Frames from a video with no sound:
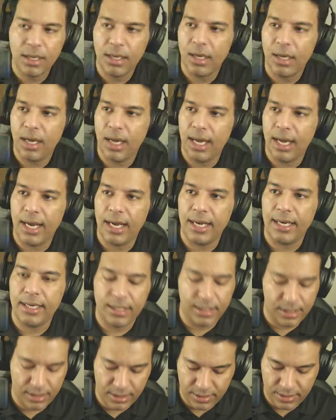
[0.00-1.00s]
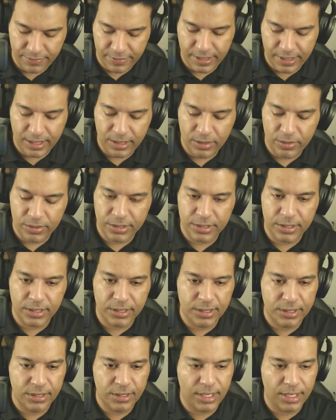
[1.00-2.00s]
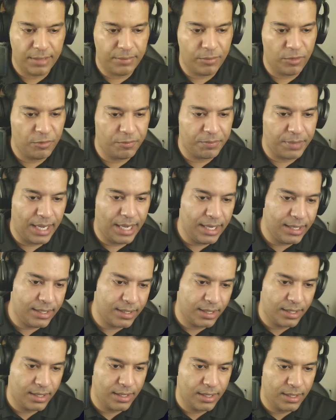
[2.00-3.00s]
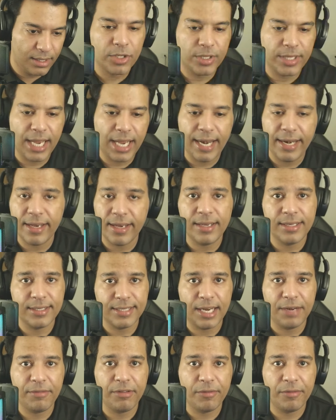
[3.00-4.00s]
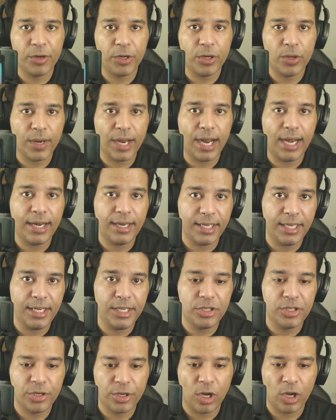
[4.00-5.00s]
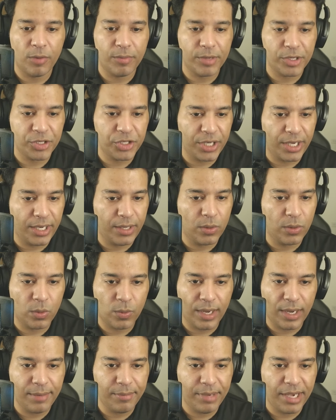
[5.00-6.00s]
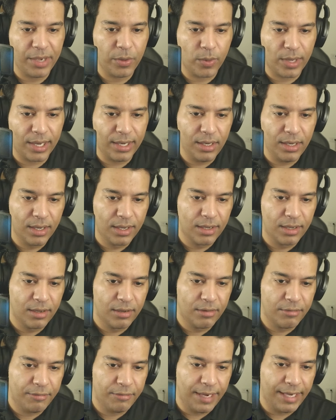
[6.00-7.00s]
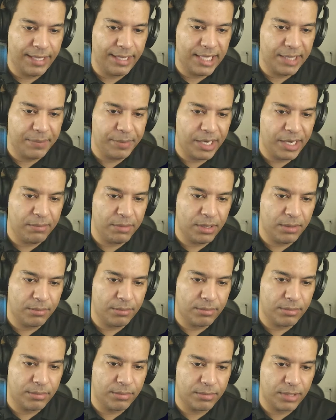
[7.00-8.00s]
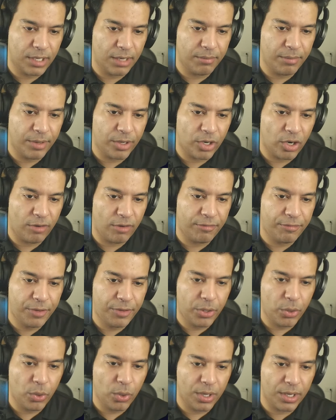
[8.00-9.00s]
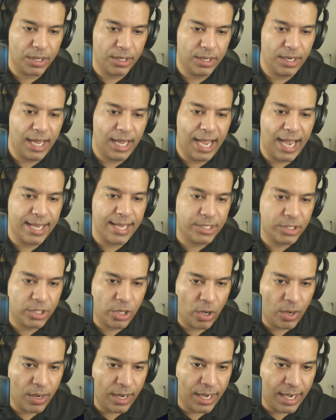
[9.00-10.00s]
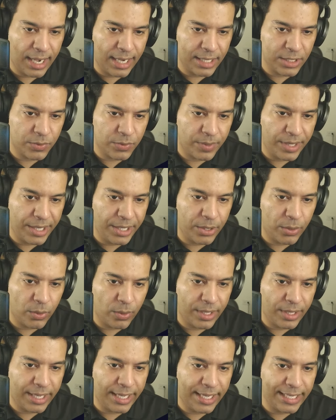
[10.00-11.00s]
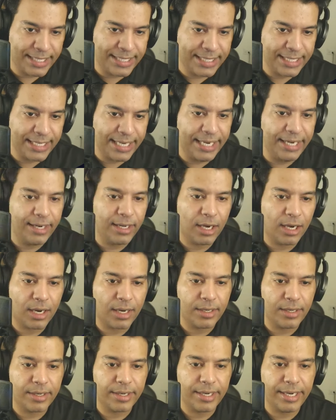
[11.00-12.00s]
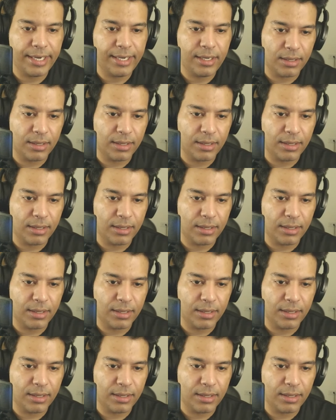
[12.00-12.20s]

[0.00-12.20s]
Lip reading: And if I close this and move back, the idea is that we would look at each claw machine one by one, find the minimum number of token as long as we don't exceed 100